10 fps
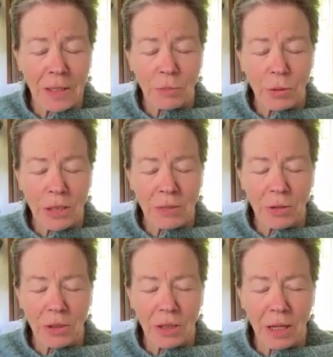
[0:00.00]

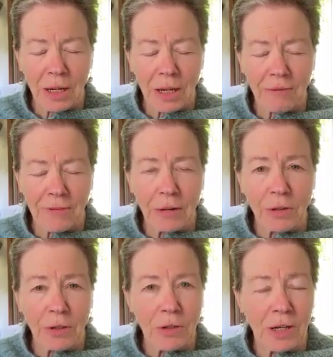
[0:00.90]
principals,
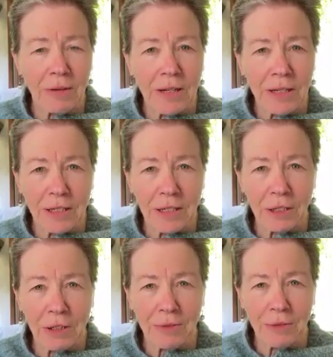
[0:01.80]
founders of the
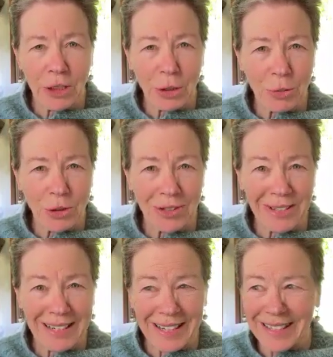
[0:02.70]
Institute of Transpersonal
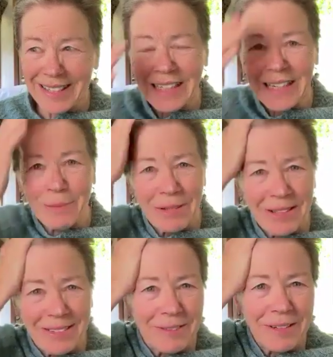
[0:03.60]
Psychology, and
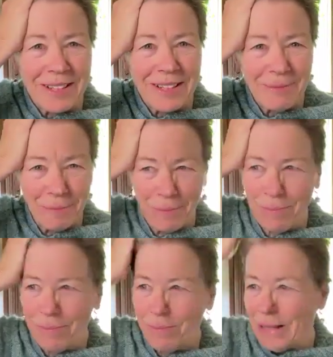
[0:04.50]
I'm
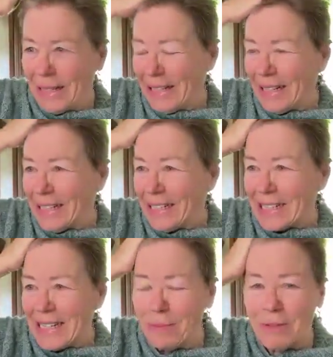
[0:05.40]
blanking on
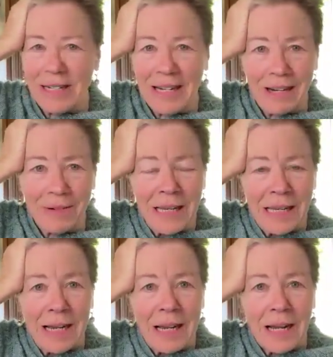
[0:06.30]
his name right now,
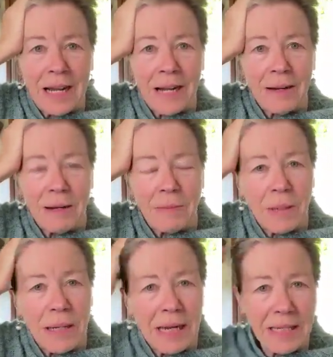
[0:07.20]

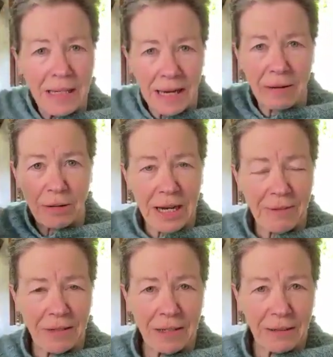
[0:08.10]
but I was
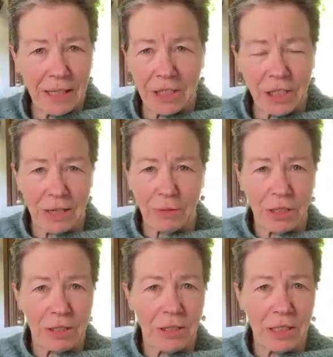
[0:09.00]
having lunch and I
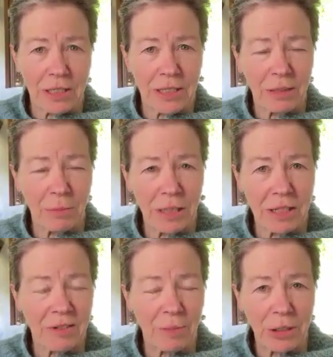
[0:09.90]
was just in the
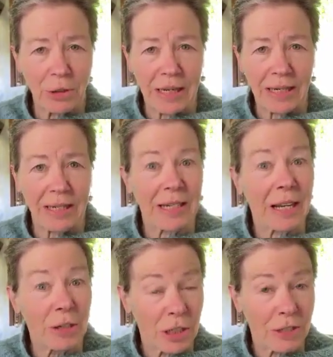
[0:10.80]
midst of my training and
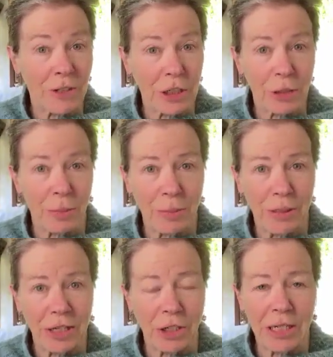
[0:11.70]
I had just finished my
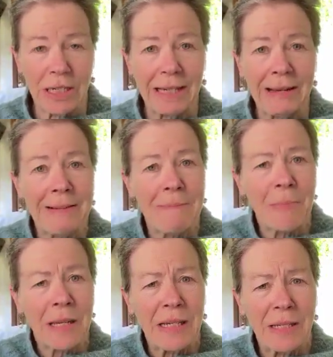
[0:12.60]
PhD.
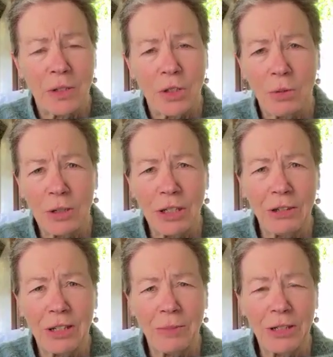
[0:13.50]
He said, so what are
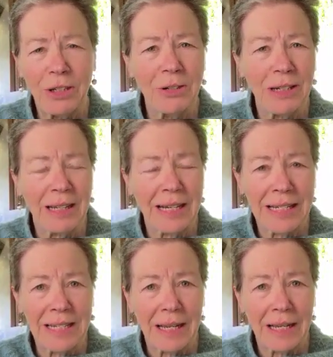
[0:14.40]
you going to be doing? And I
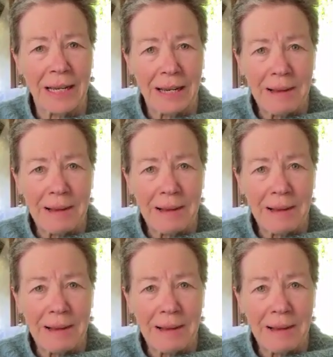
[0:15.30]
said,